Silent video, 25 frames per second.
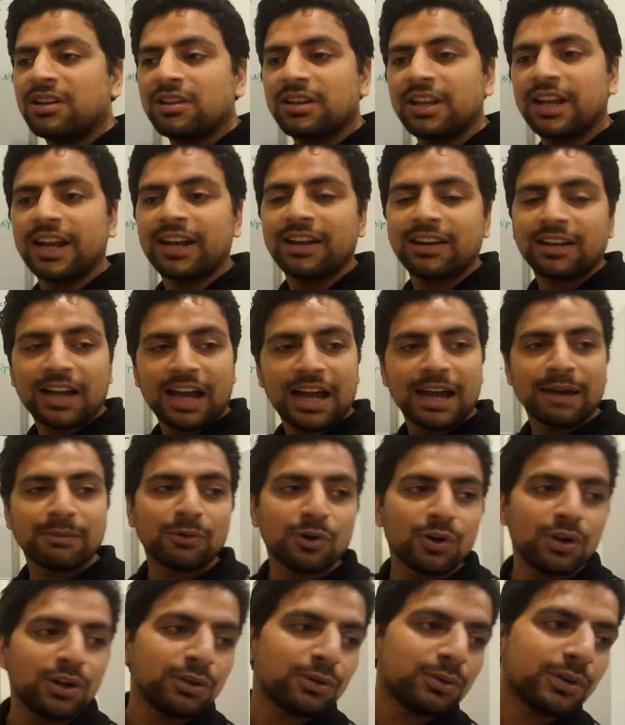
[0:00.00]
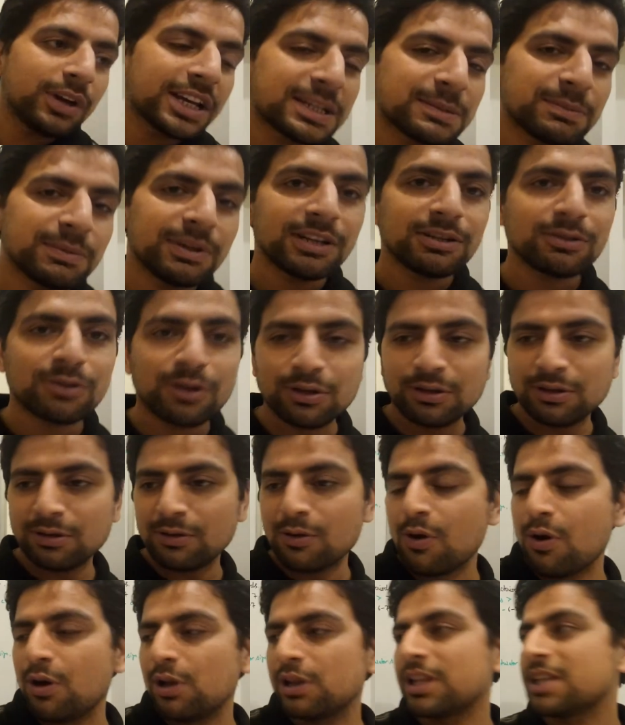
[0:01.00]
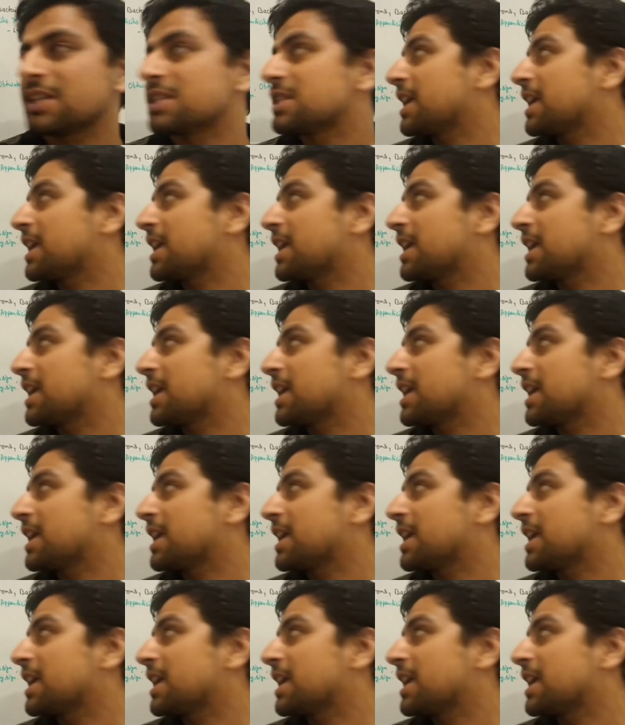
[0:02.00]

then I am going to explain on all the